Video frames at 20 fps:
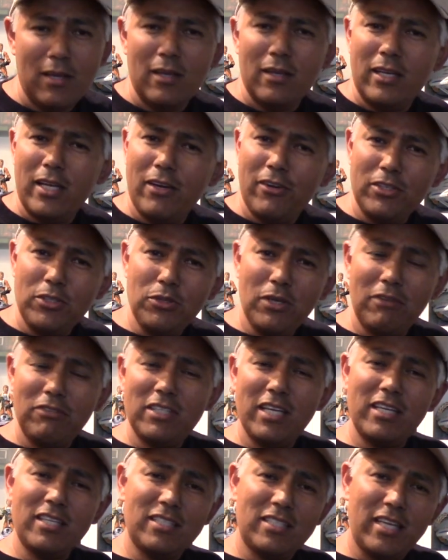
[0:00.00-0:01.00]
Now, I do have to
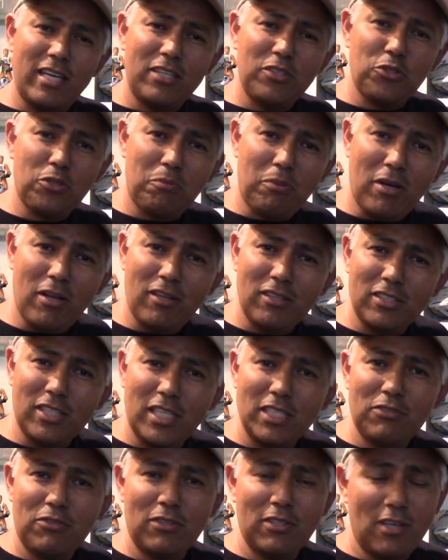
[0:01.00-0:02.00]
take a second to apologize
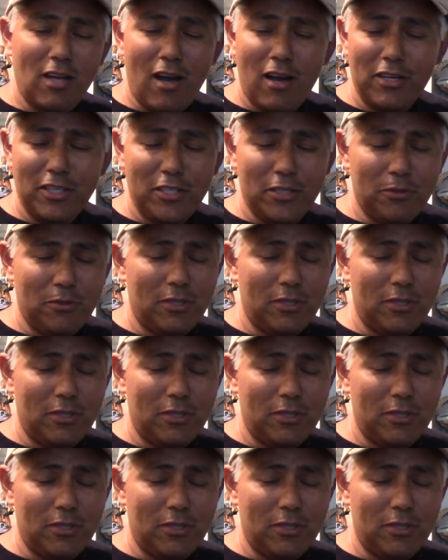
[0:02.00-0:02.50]
for the audio.